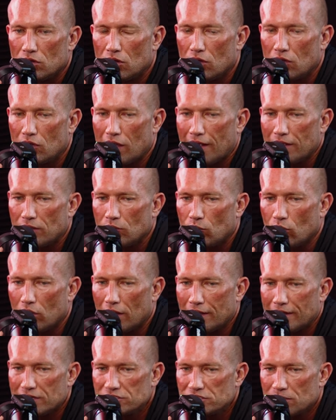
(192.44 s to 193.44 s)
Okay. Well,
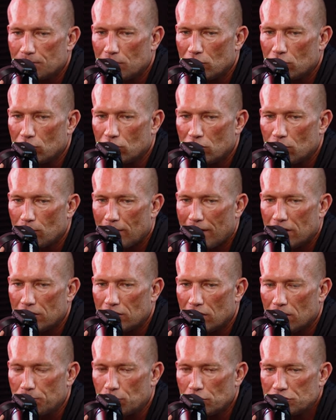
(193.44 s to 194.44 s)
I guess I'm going to look
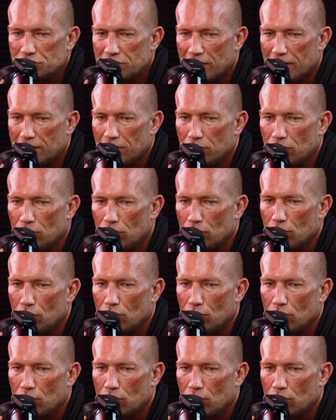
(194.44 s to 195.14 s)
around. I appreciate you.